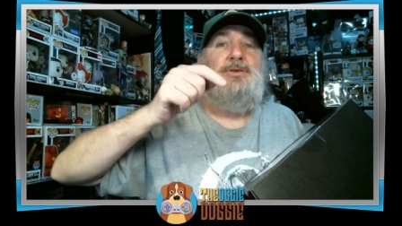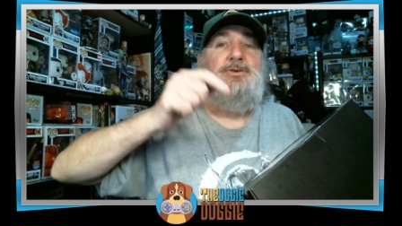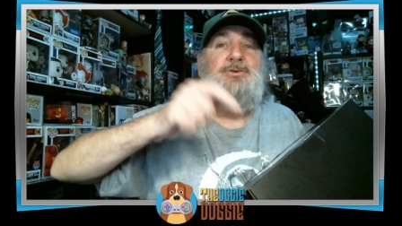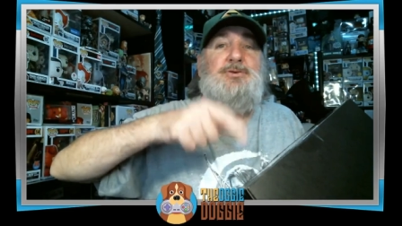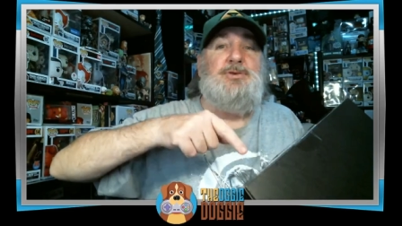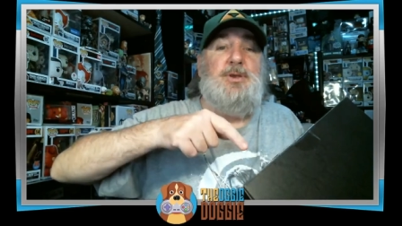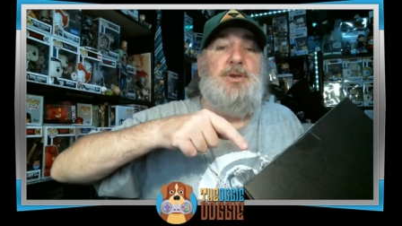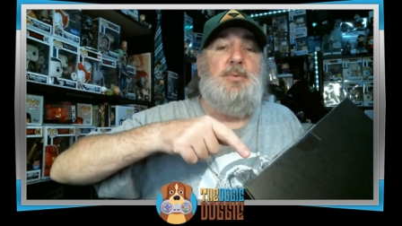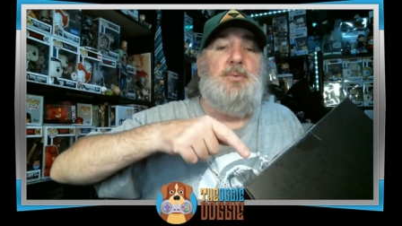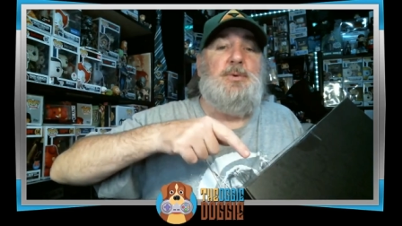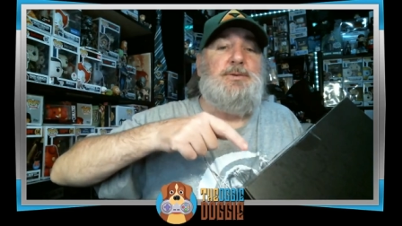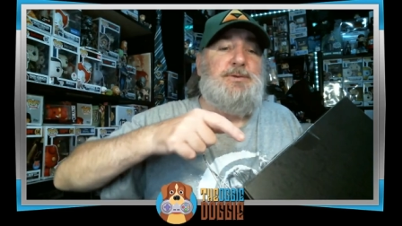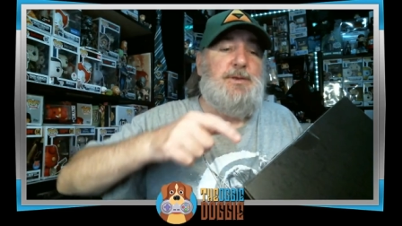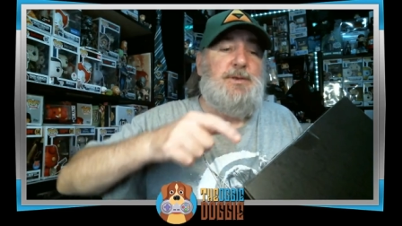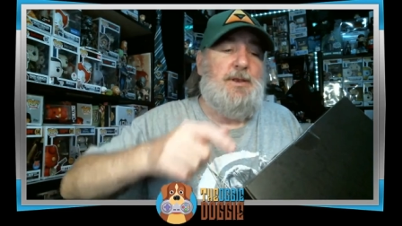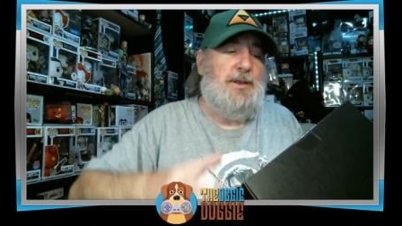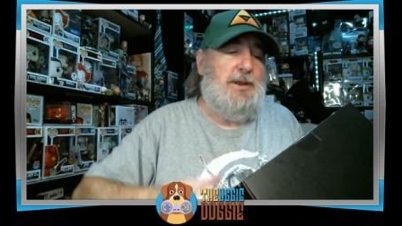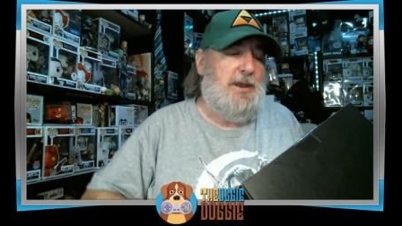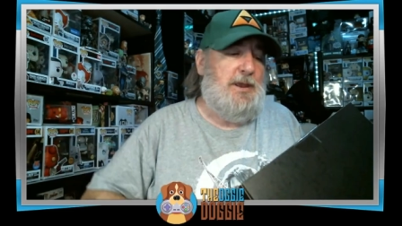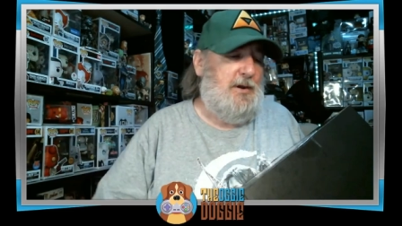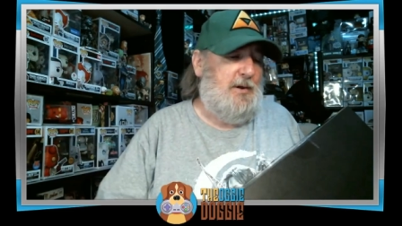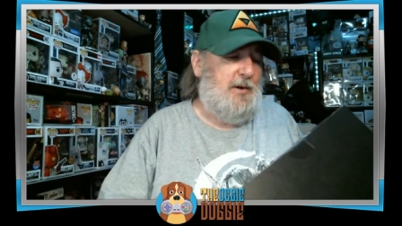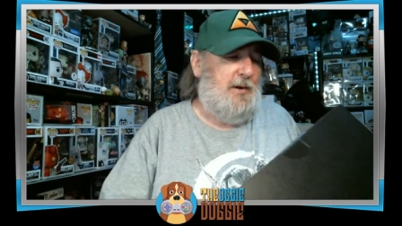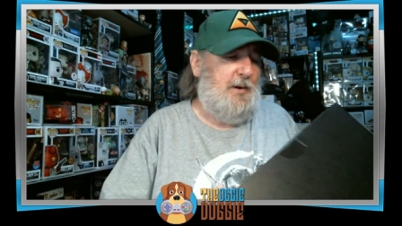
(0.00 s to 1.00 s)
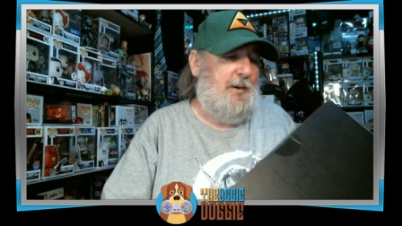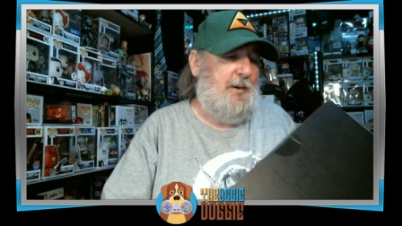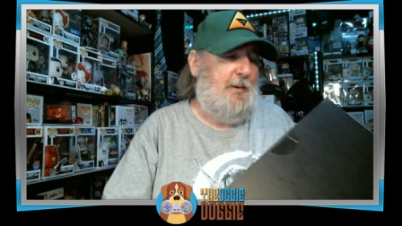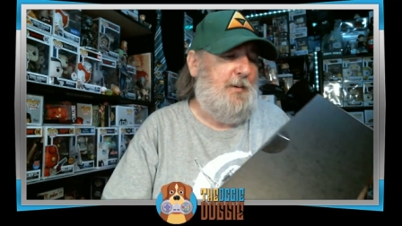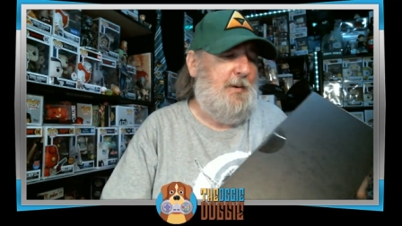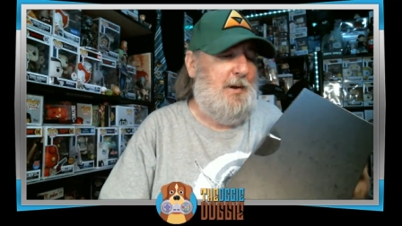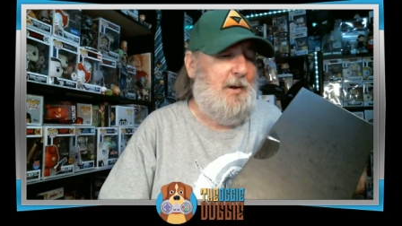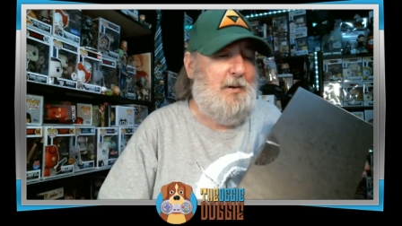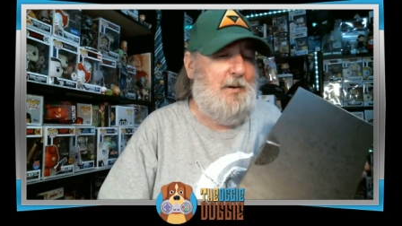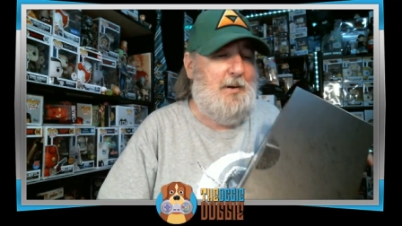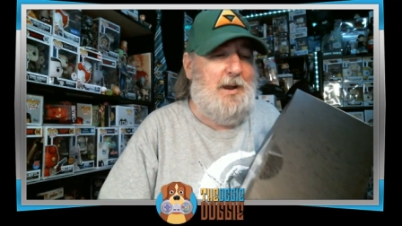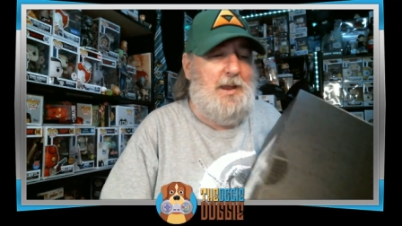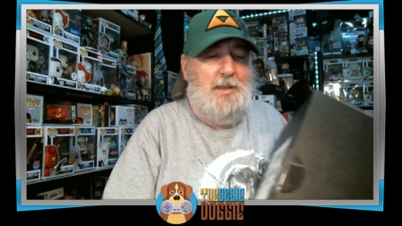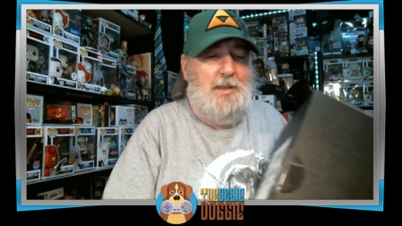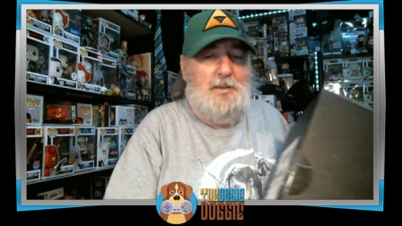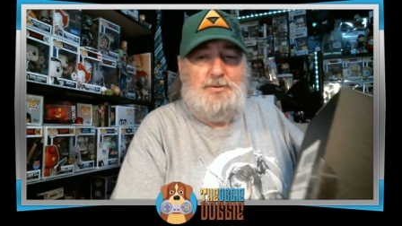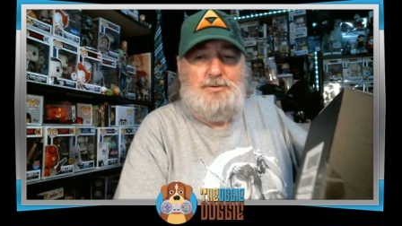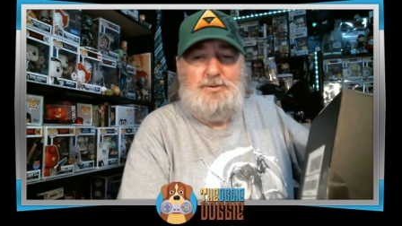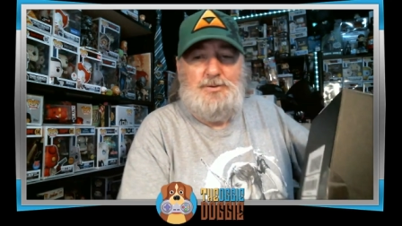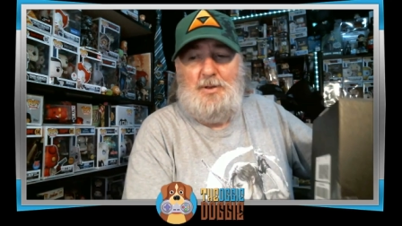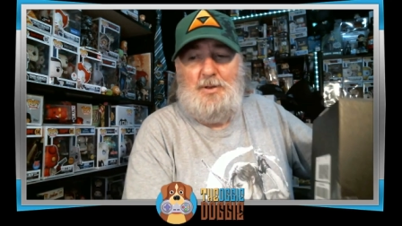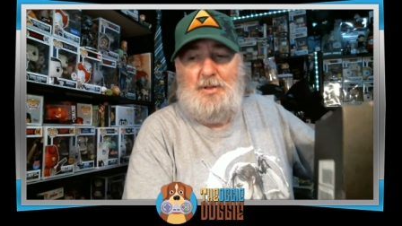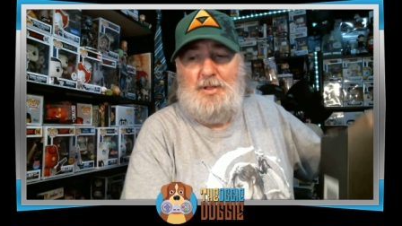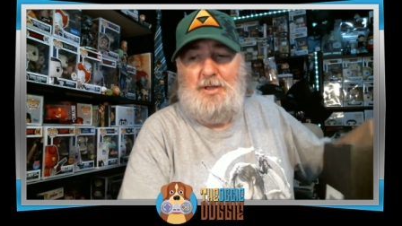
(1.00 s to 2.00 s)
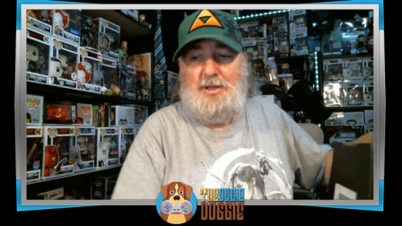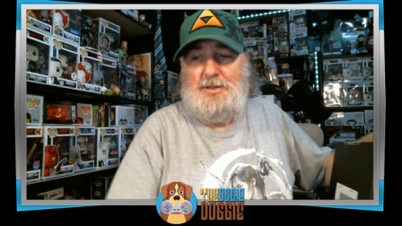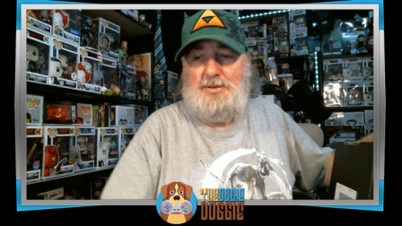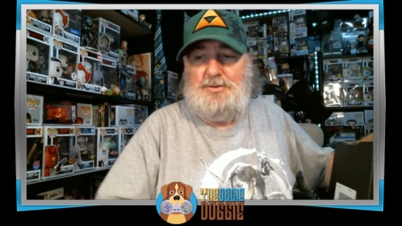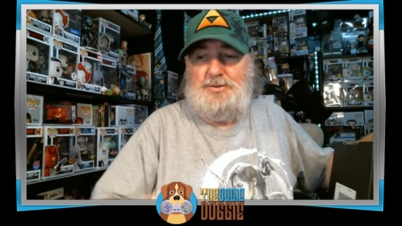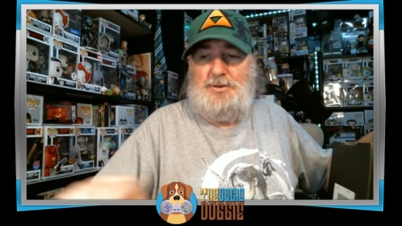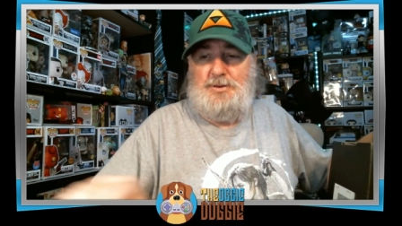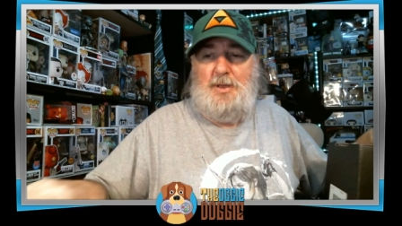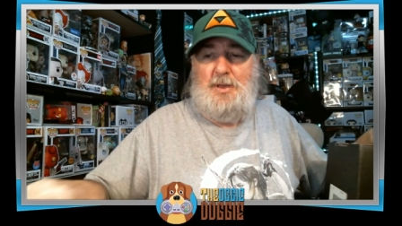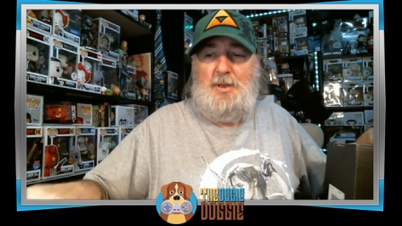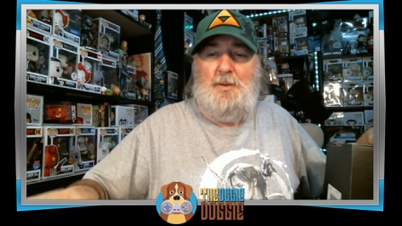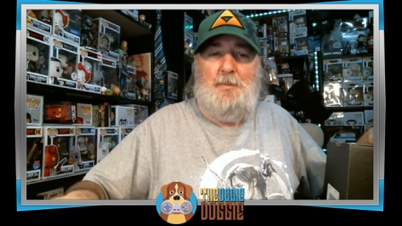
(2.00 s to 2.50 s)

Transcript: see what's in here. All right, so let's